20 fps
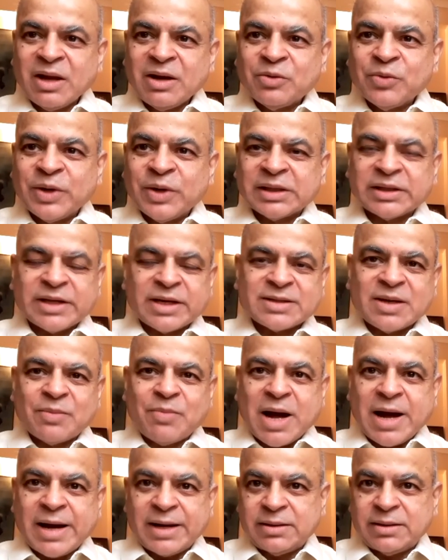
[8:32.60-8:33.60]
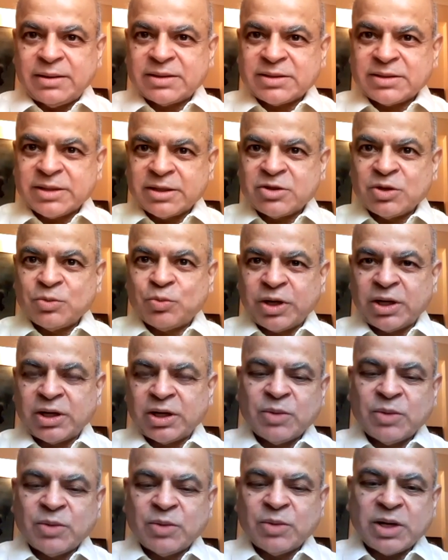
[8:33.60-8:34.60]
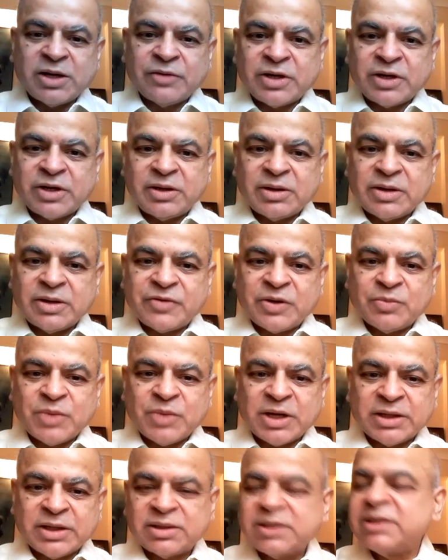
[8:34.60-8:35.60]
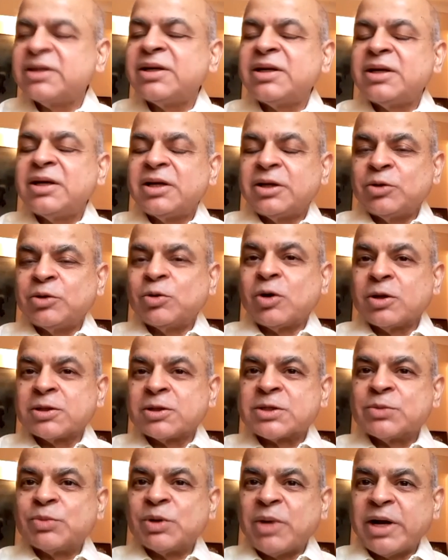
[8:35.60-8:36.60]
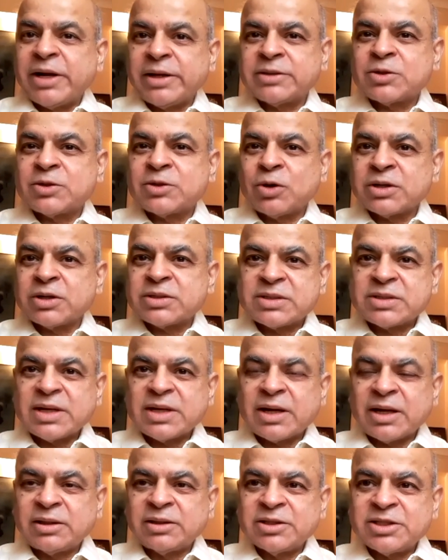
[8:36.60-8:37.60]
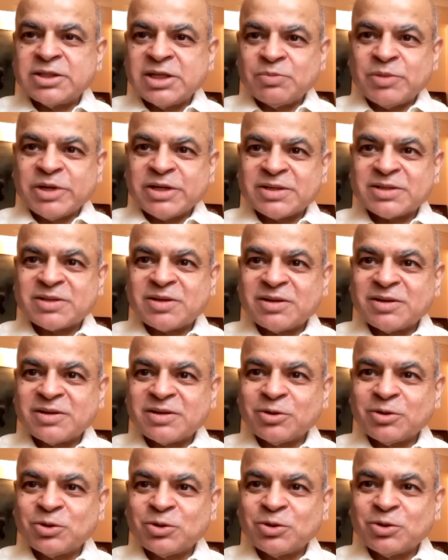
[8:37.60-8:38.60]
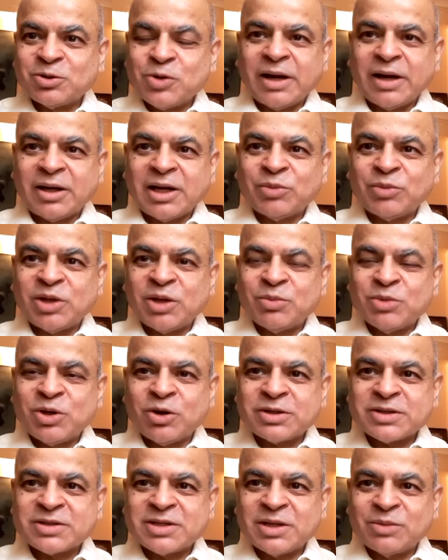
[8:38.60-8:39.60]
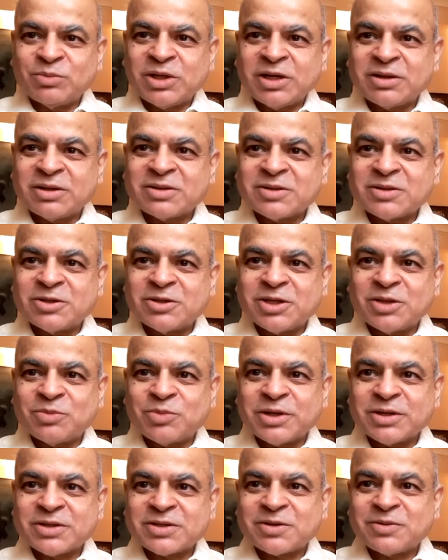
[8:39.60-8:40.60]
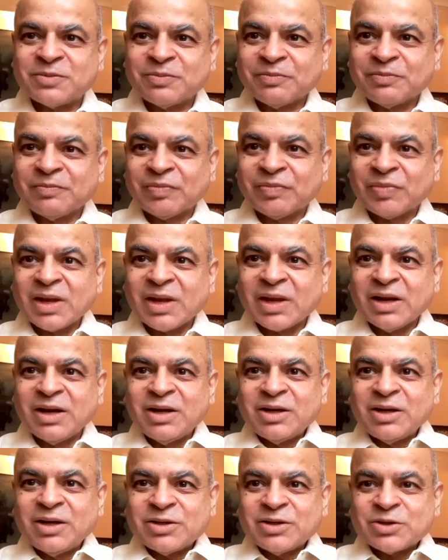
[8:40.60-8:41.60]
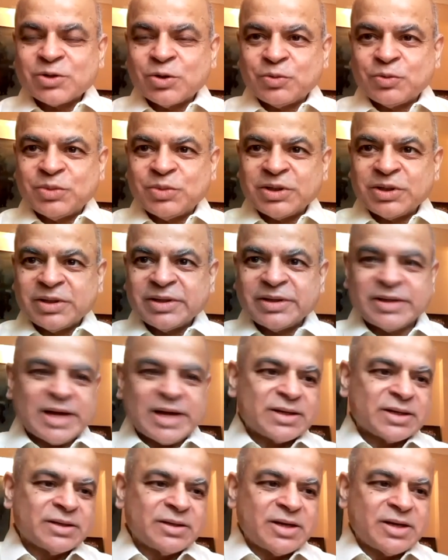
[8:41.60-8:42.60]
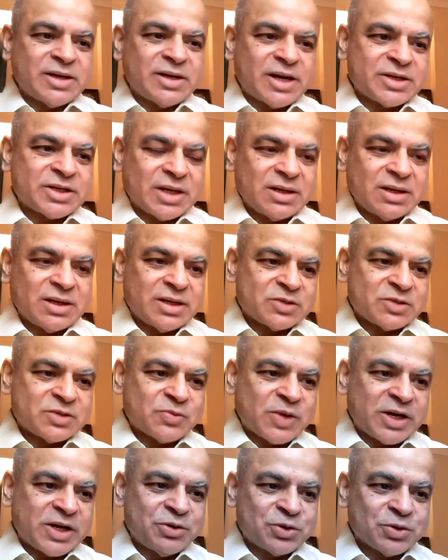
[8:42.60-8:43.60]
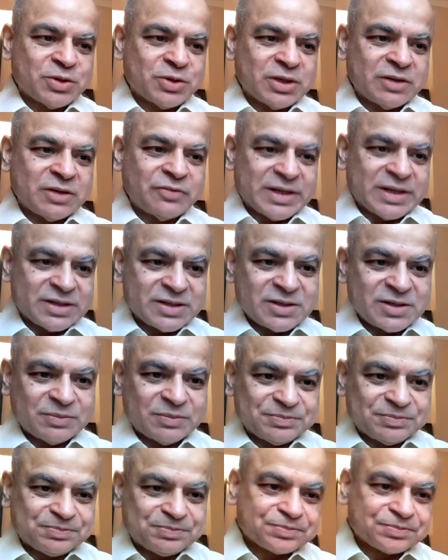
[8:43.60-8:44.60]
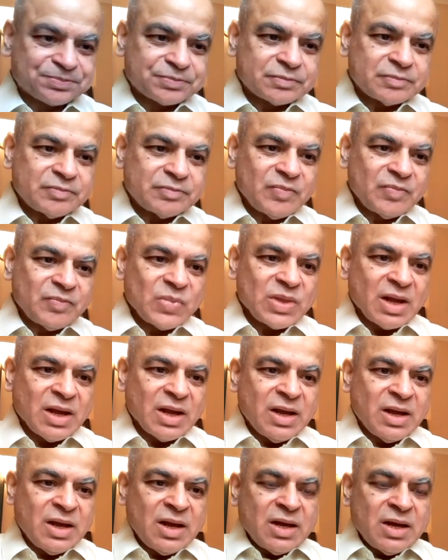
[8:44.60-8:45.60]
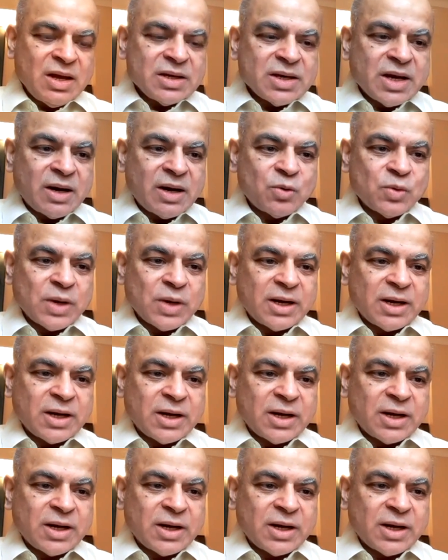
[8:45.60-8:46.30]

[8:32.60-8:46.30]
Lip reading: when things are bad, since you're putting in money every month, you will also be buying stocks at the cheapest. Though at that time, they may not seem that it's the cheapest. So that in a nutshell is why you should invest. Now,